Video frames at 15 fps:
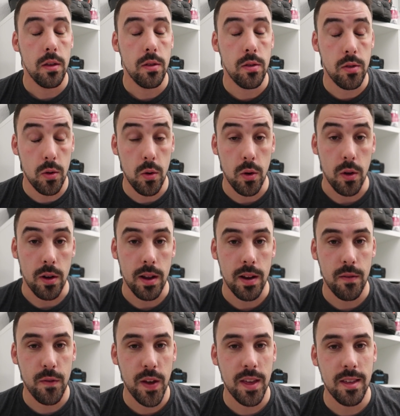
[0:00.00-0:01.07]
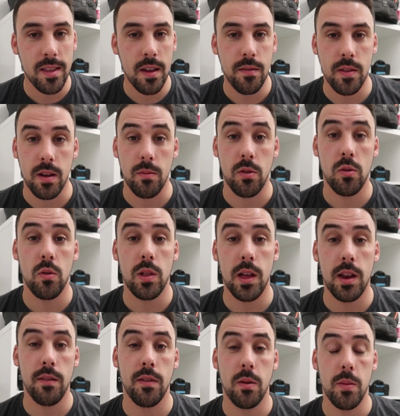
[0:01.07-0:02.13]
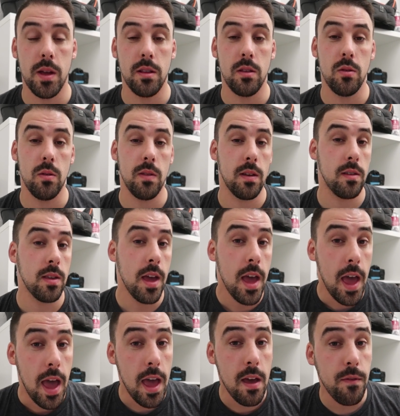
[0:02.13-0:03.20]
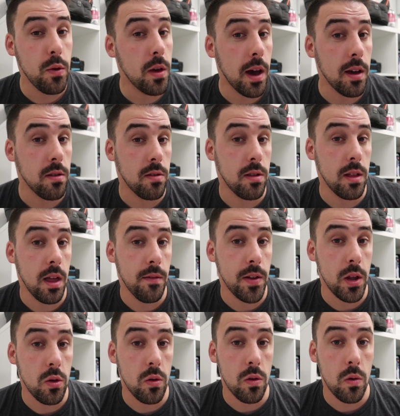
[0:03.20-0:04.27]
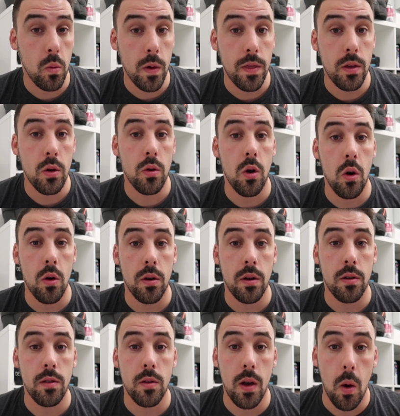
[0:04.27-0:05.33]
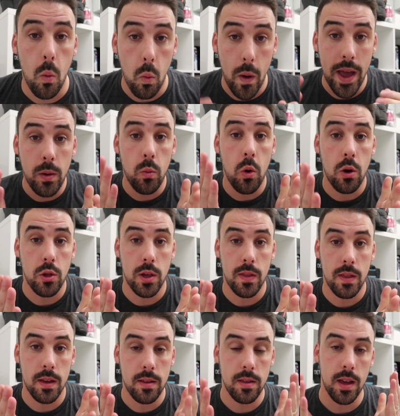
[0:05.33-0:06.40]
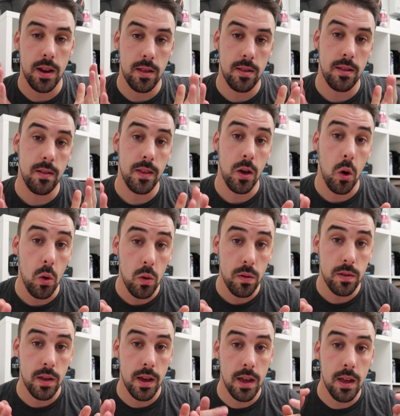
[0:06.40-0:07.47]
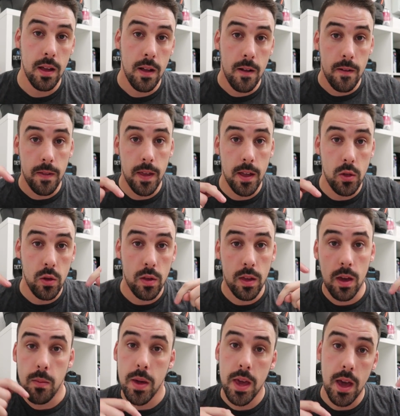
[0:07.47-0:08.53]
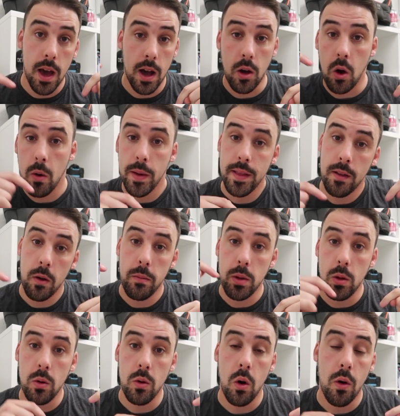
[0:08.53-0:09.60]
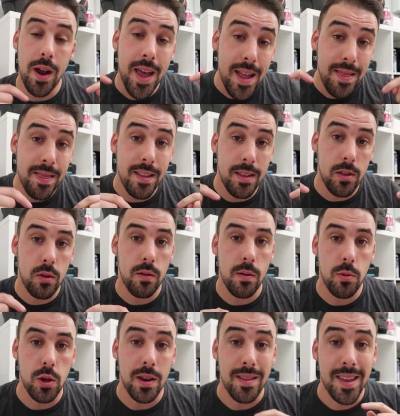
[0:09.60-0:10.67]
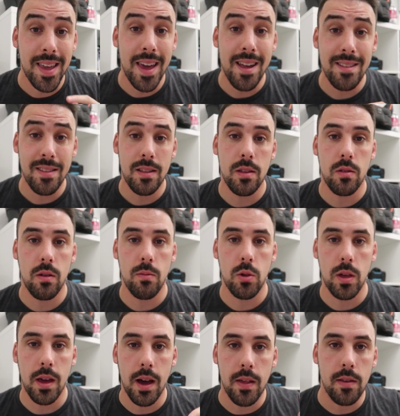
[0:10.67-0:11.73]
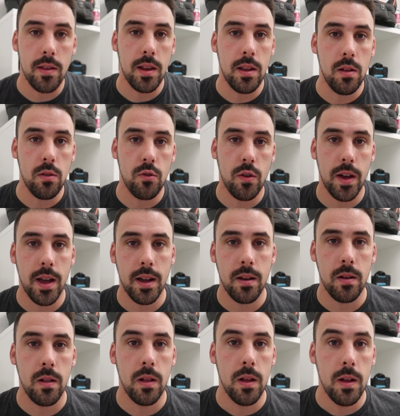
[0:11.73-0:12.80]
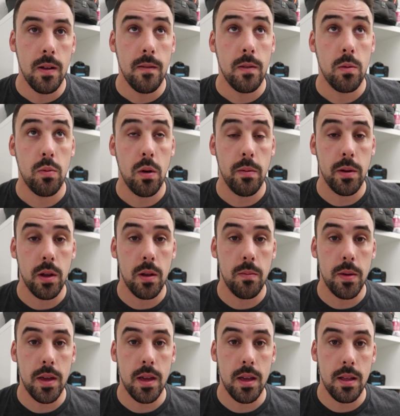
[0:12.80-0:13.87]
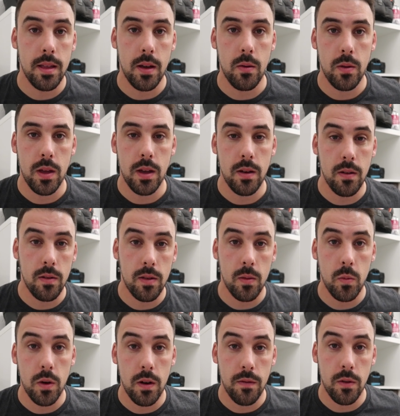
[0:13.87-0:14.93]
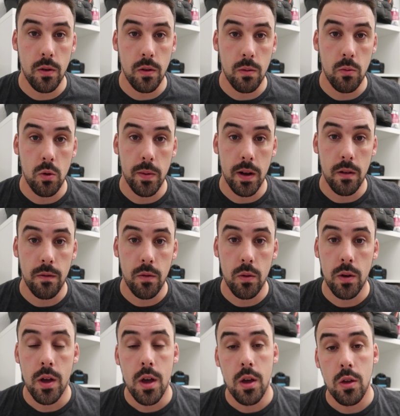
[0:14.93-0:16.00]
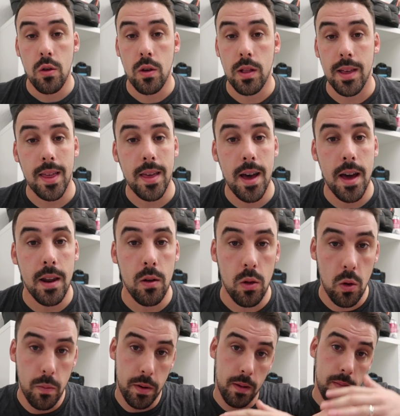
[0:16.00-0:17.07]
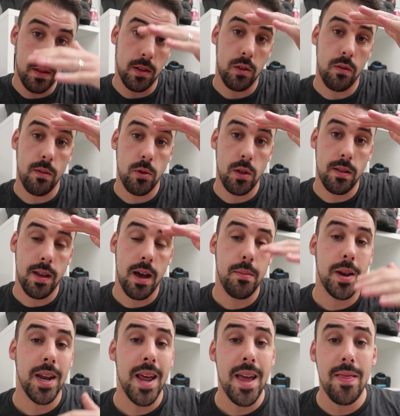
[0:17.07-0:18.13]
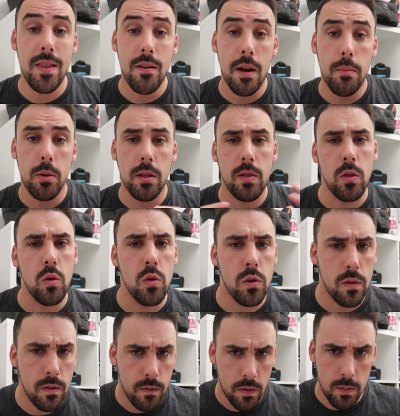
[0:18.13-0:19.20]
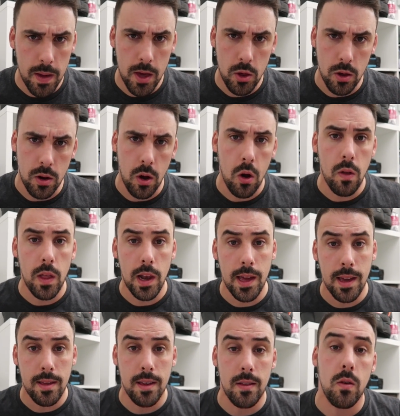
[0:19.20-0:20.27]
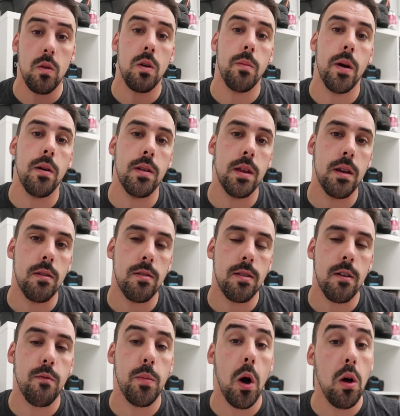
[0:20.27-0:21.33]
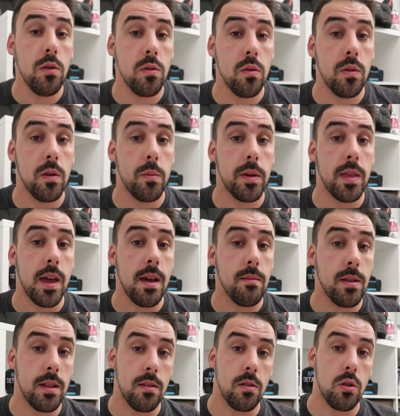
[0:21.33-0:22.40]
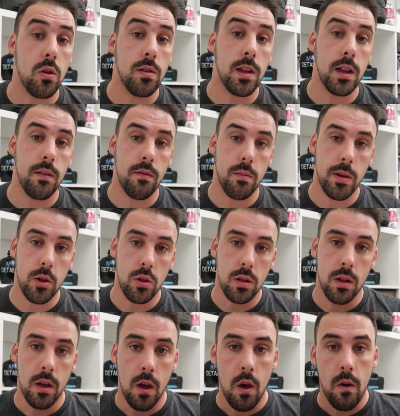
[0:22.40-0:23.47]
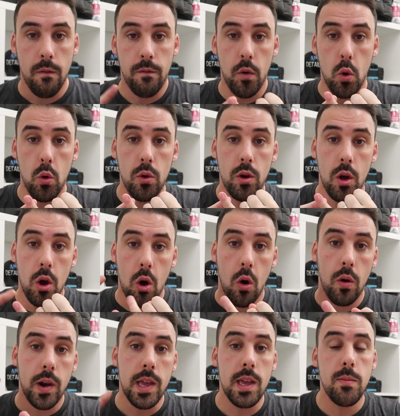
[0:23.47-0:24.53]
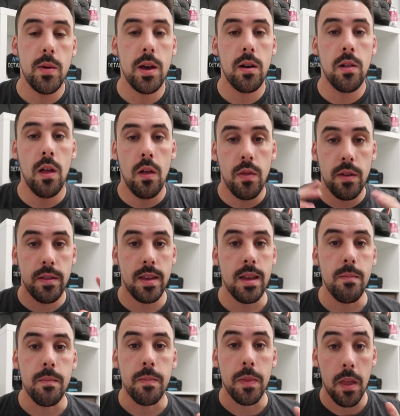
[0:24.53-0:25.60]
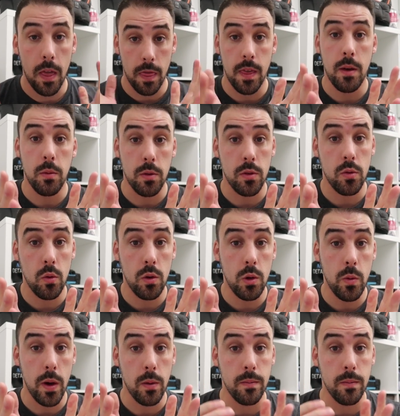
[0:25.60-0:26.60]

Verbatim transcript: So good, and it fixes everything. I'm so glad I've committed to doing this. If you guys are still having issues with your orders when watching this and it's still the old site, then just give me a comment down below or in the description. And to get to the description guide, there's a little triangle. It's probably gonna be down here somewhere if you're on your mobile phone. You click that and it'll open up the description tab, and in there I put in loads of information. All the links I talk about in here and stuff, but also there'll be the A M Details contact information, phone or email the team. They will sort you